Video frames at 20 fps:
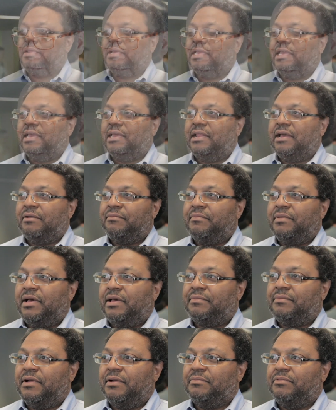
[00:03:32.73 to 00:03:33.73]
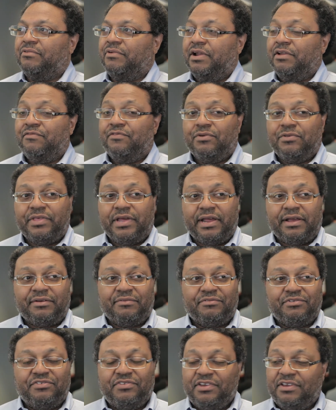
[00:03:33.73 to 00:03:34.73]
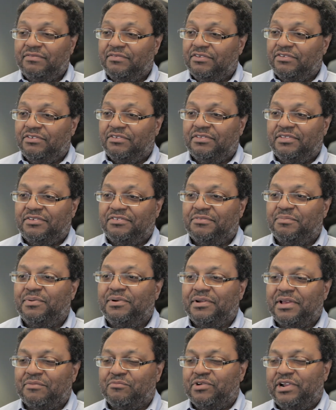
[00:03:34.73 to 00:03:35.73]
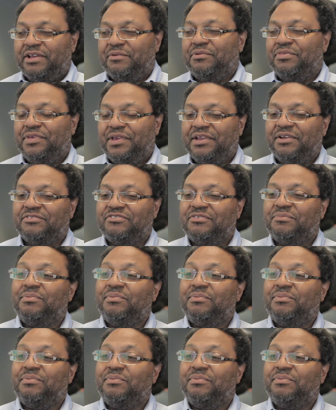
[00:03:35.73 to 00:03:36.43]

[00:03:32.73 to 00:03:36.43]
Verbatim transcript: Again, I'm, I'm grateful that I received this, this what I would think is a